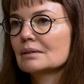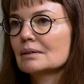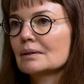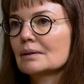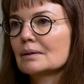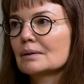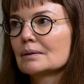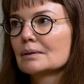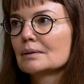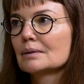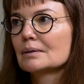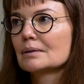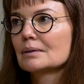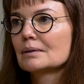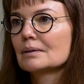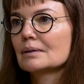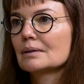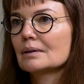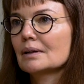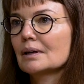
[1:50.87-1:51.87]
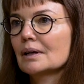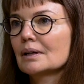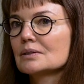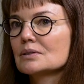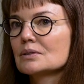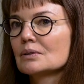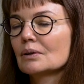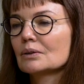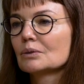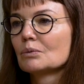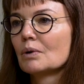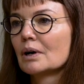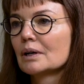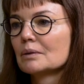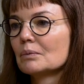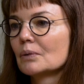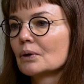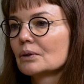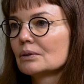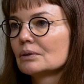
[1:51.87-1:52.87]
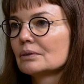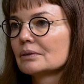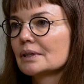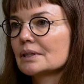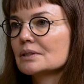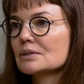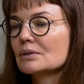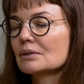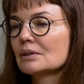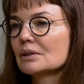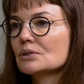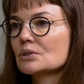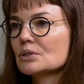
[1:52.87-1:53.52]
It's not one model that's going to